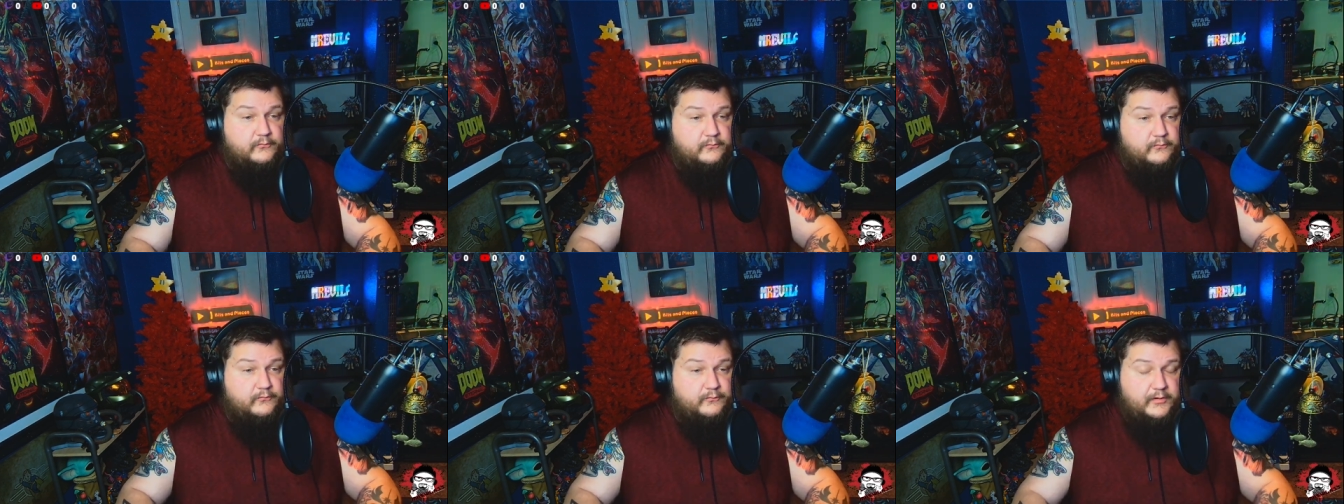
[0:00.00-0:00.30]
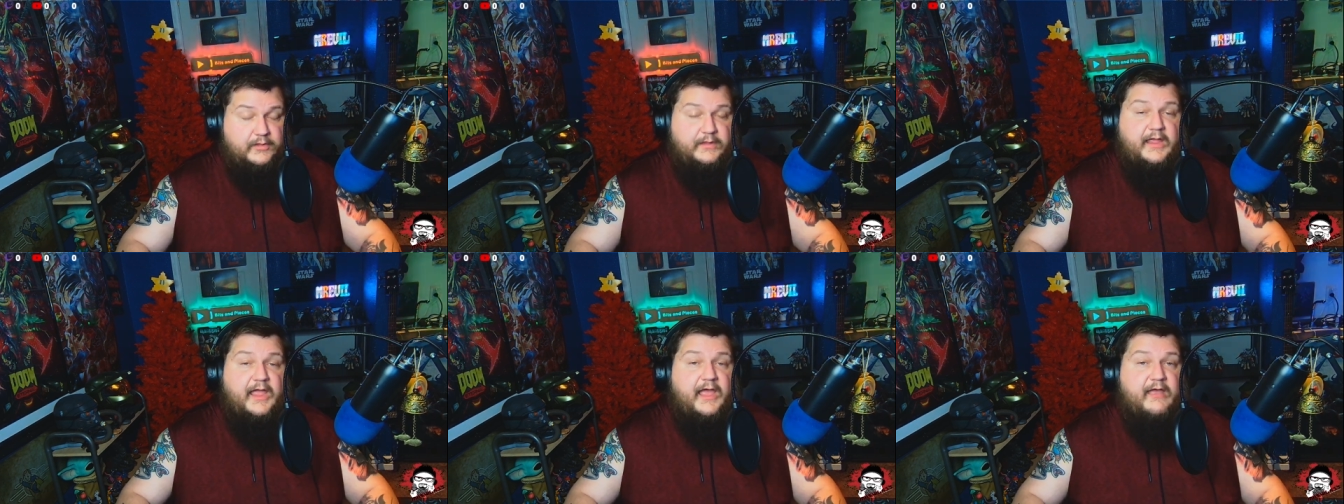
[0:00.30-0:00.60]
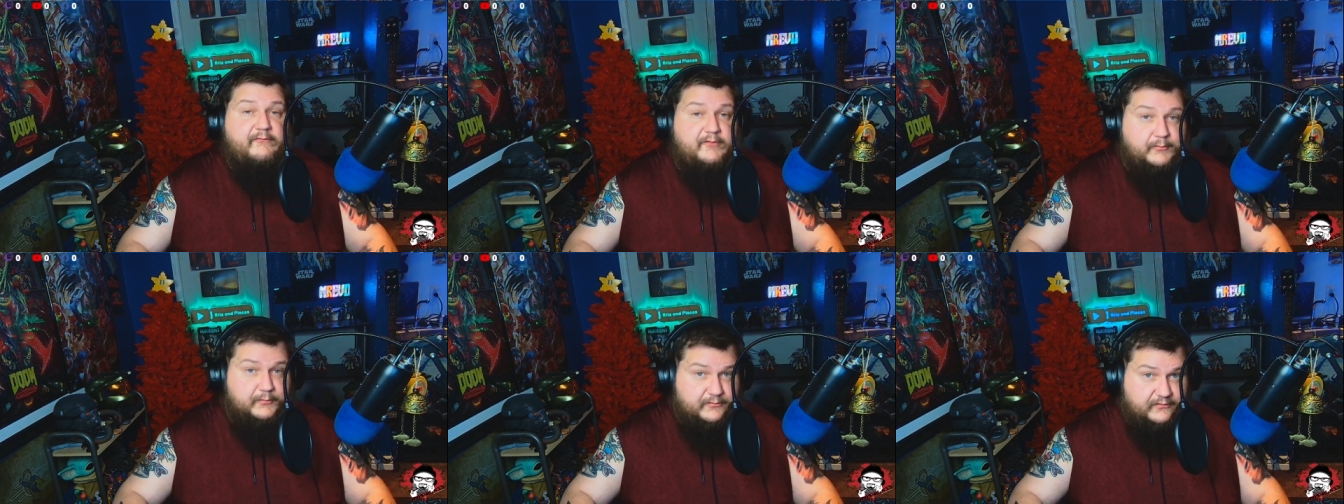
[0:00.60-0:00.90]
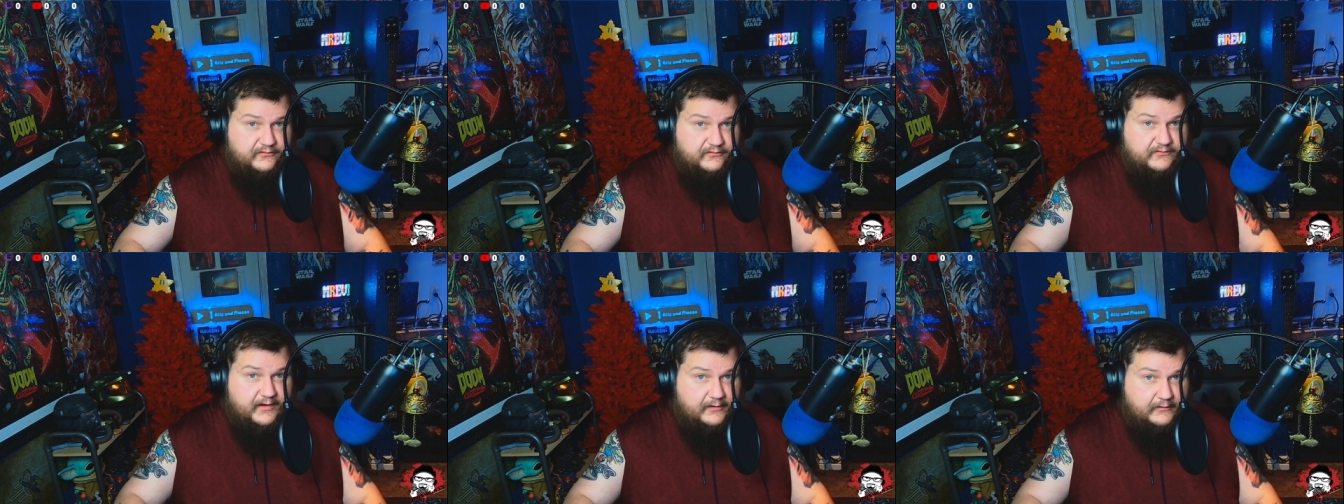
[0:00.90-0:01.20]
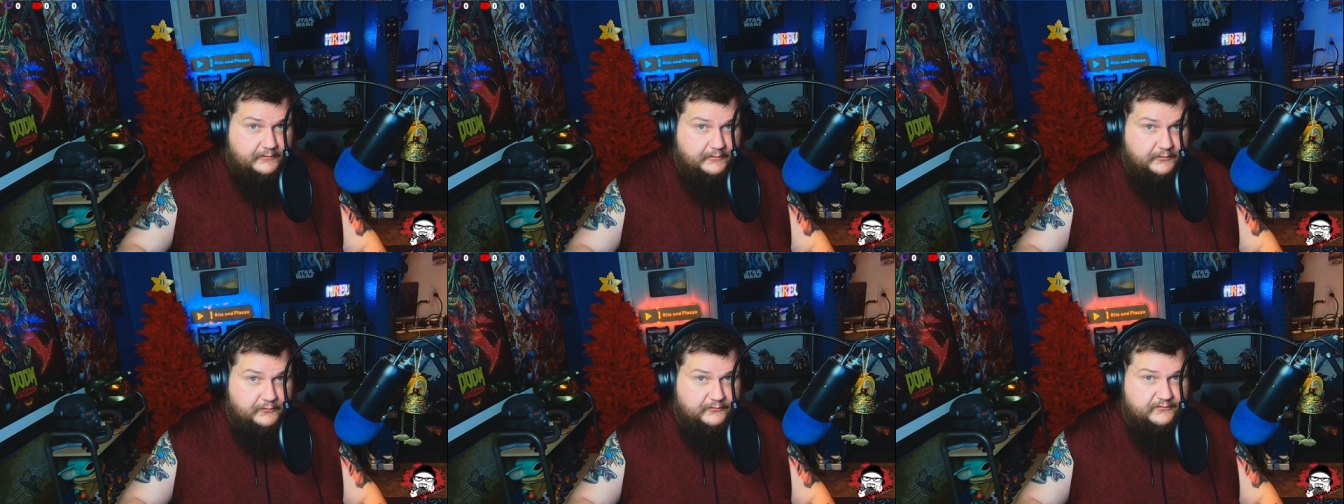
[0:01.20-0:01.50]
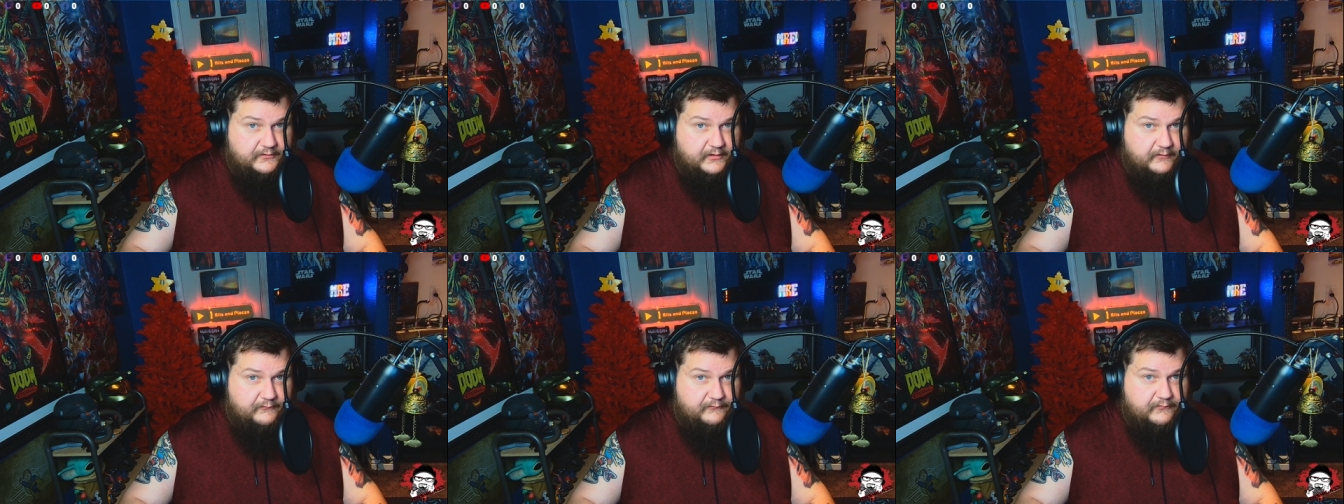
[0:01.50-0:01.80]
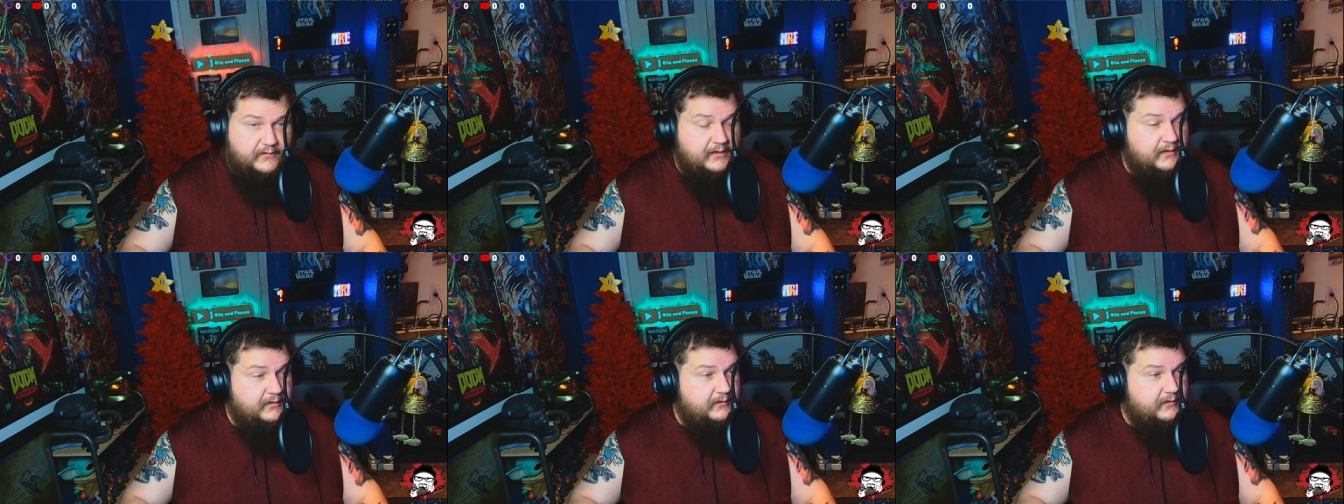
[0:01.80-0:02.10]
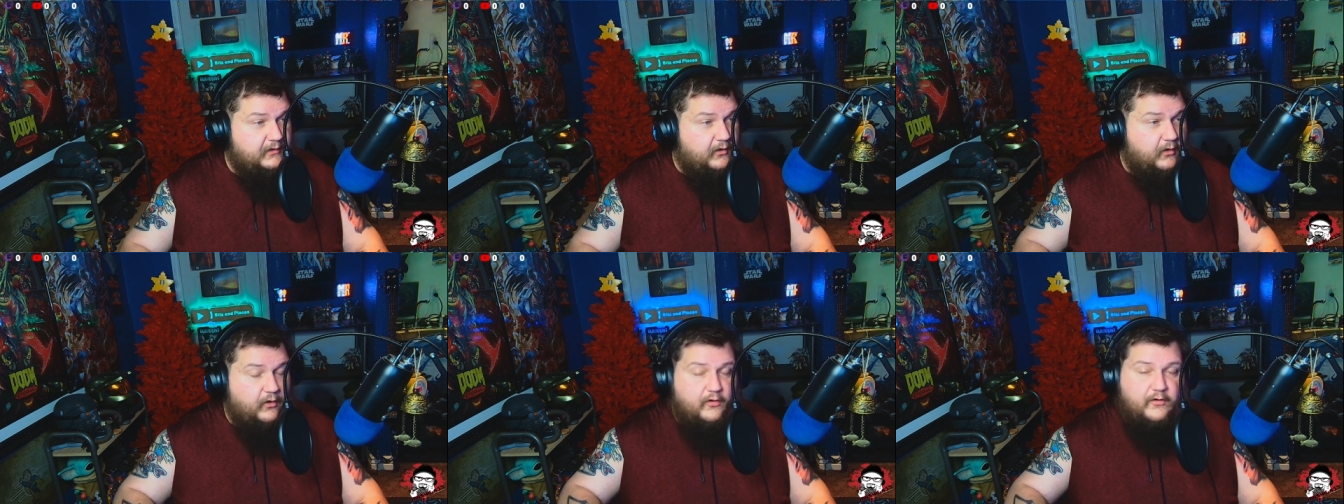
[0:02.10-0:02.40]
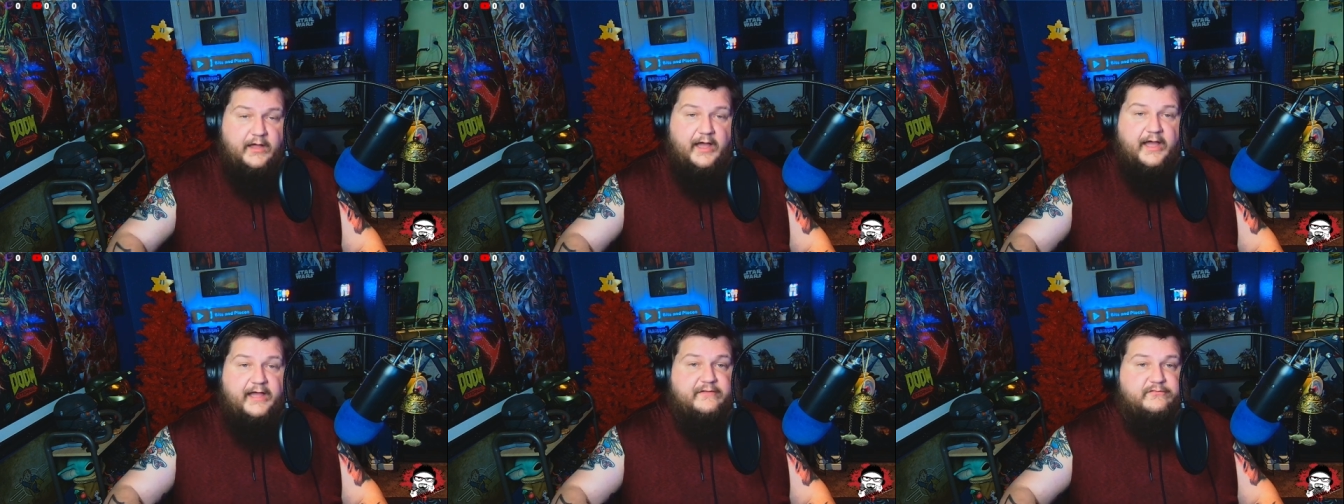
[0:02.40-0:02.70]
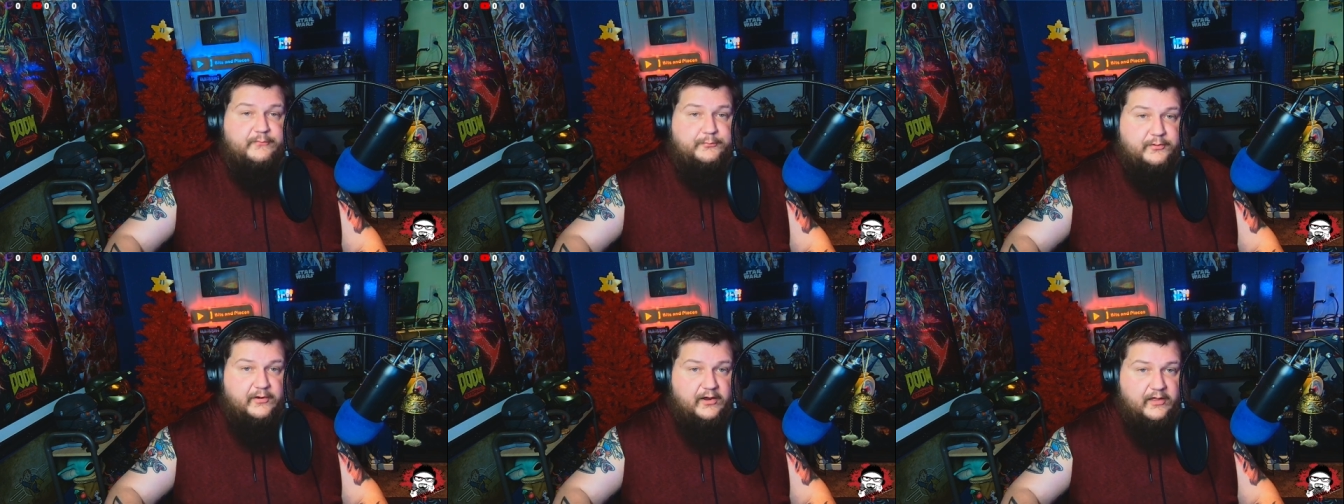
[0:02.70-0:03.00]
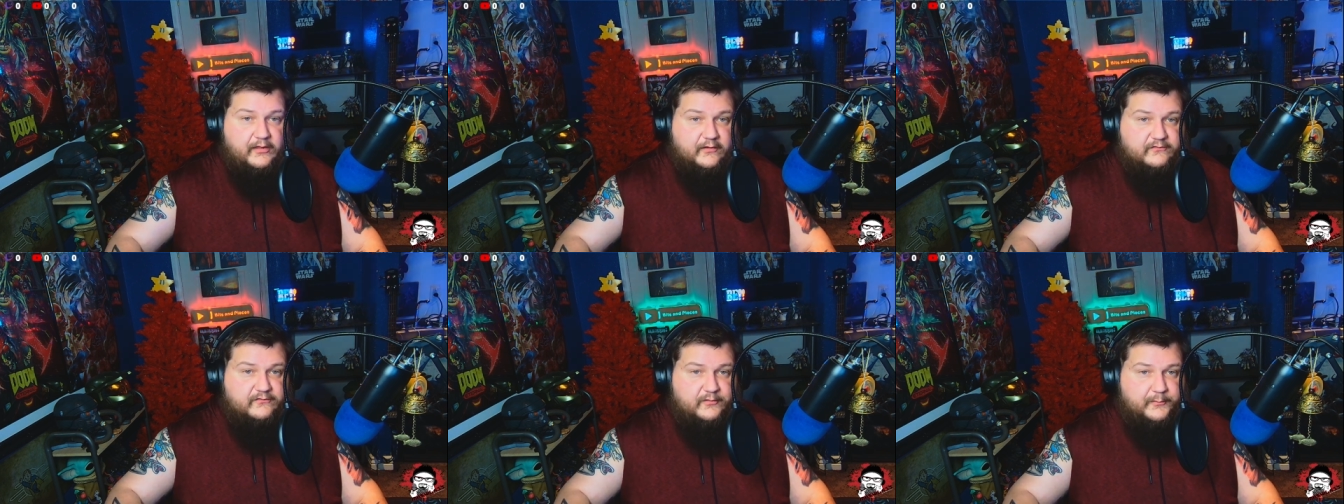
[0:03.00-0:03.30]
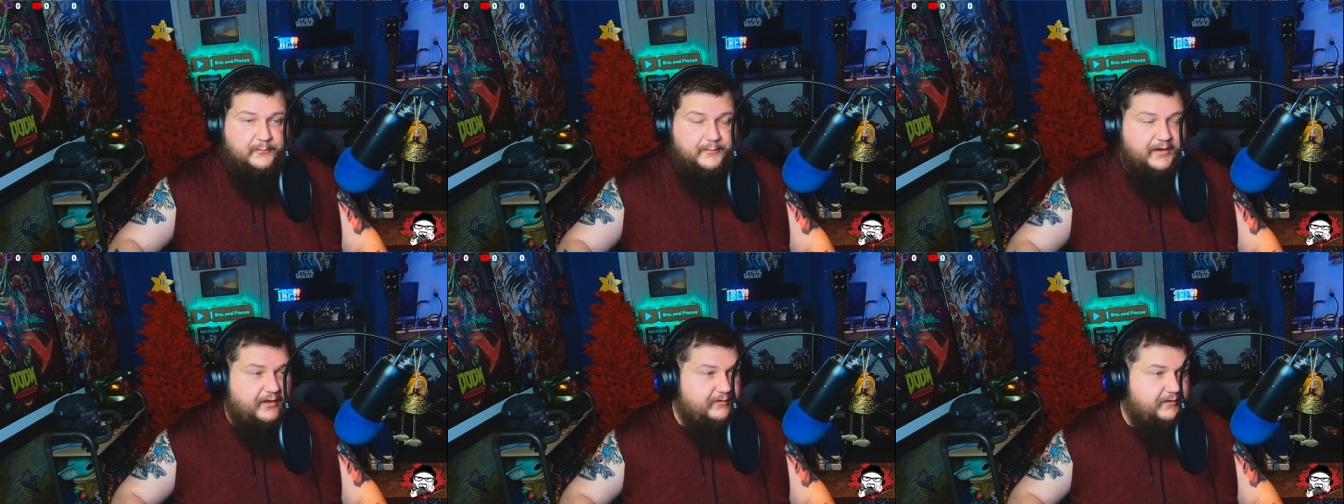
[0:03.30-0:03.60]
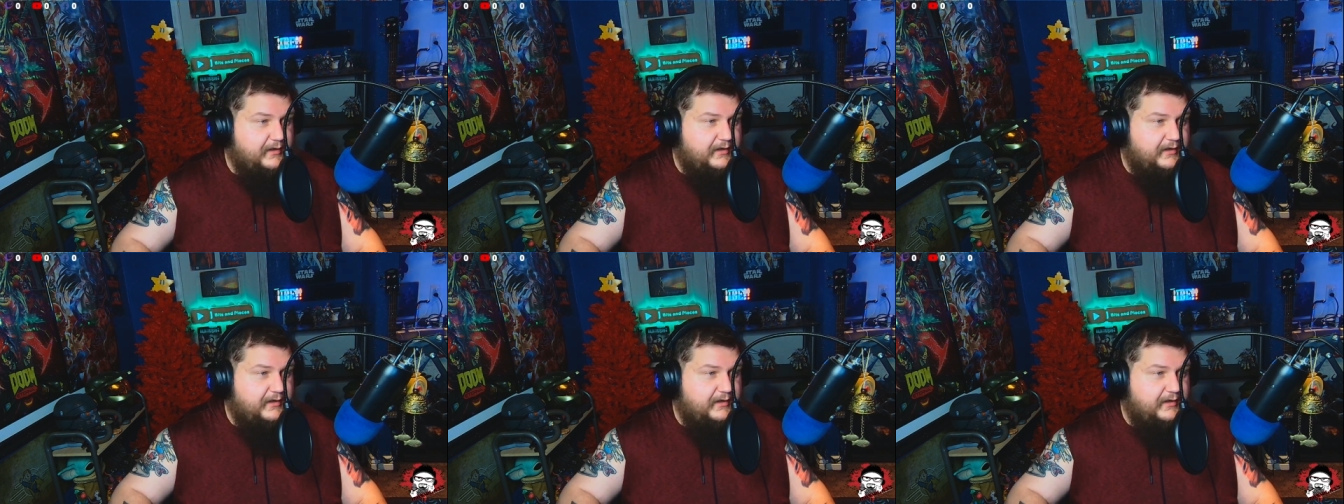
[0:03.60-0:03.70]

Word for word: really heavy with the Silent Hill stuff all kinds of products coming out.